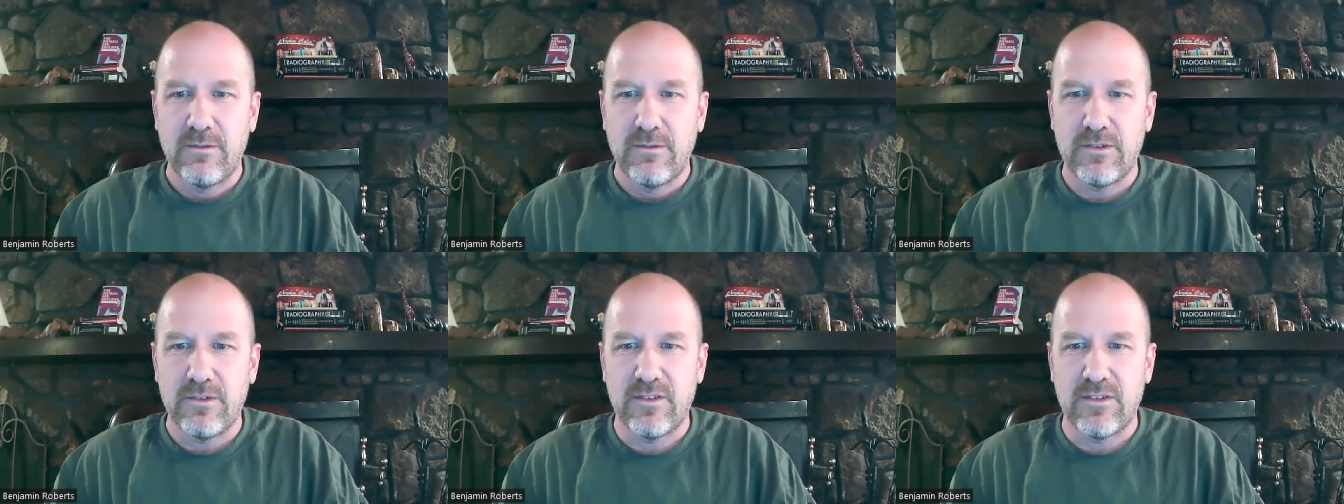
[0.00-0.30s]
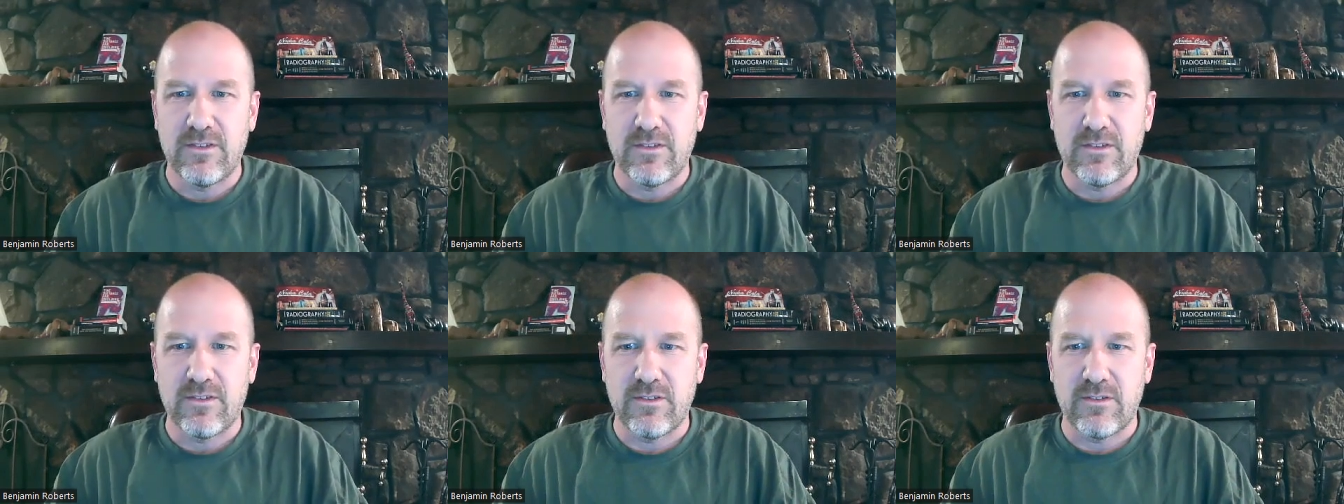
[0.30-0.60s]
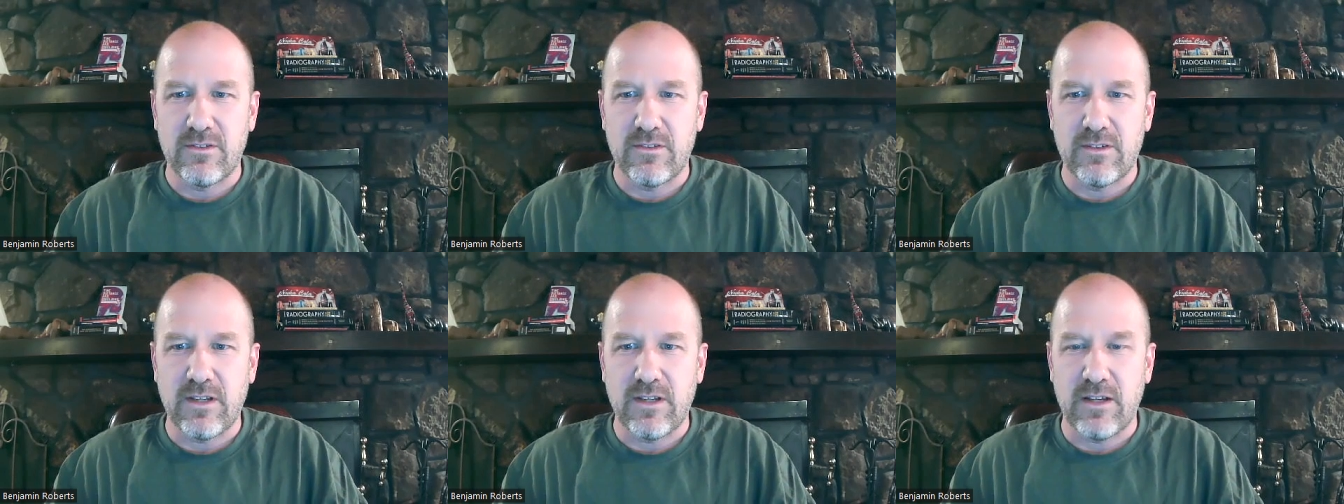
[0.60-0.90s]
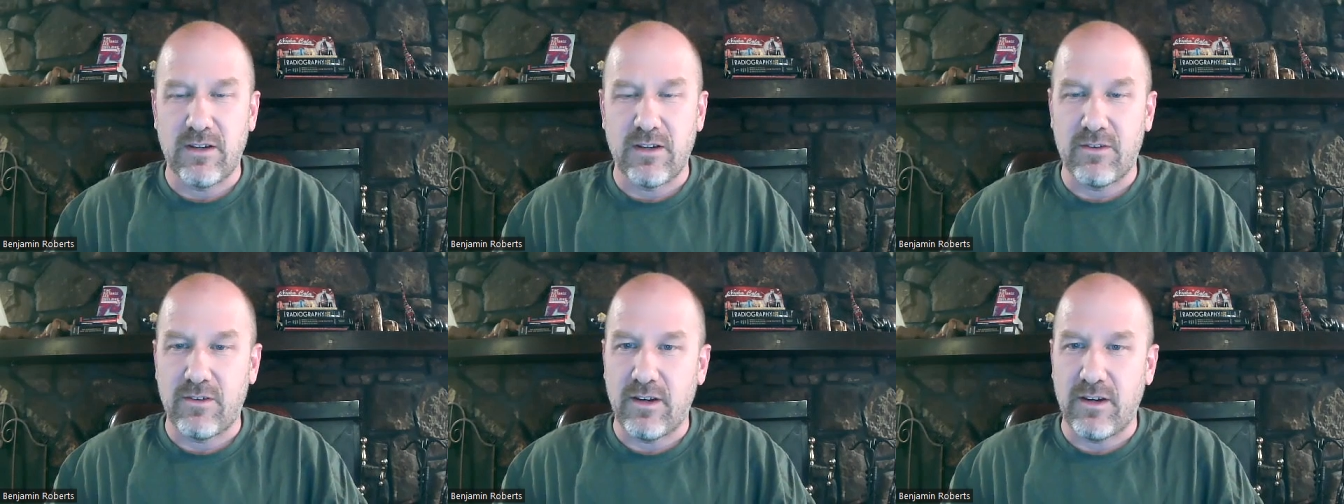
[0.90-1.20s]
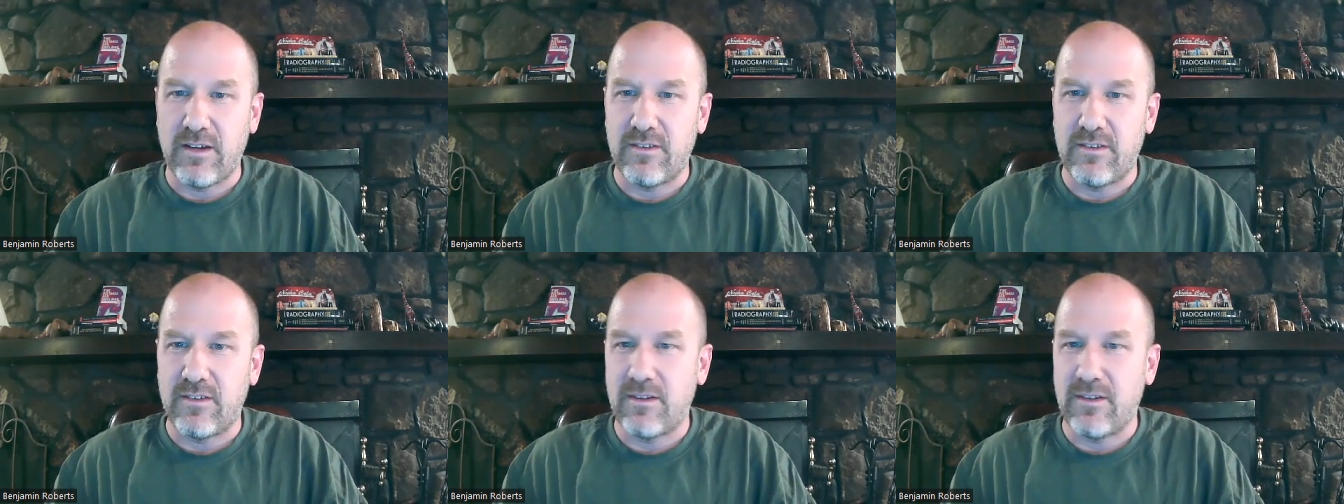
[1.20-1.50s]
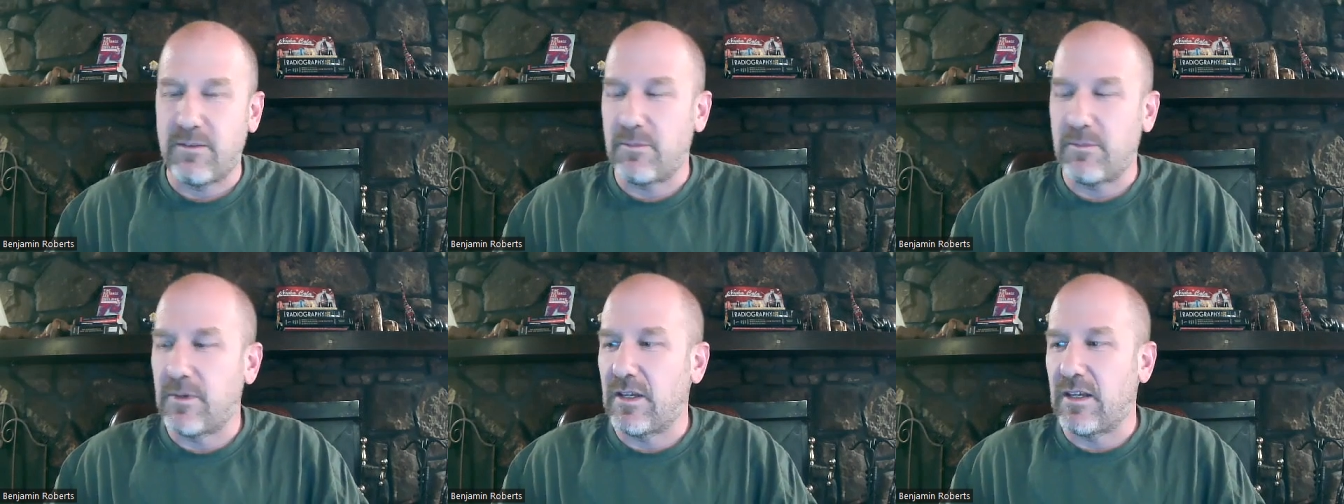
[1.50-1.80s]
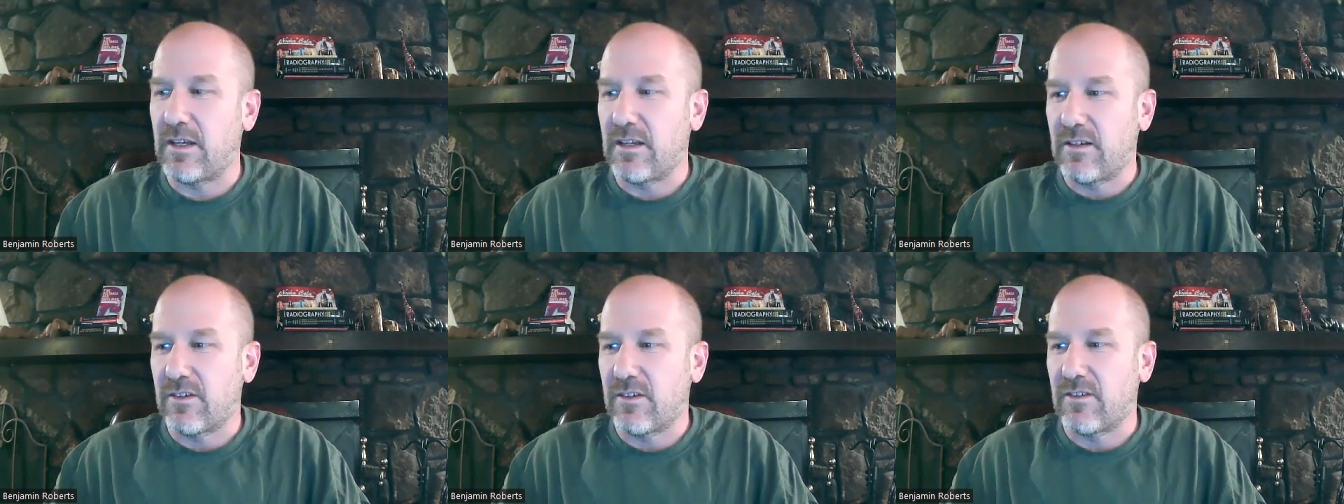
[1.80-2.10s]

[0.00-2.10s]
which is kind of crazy to me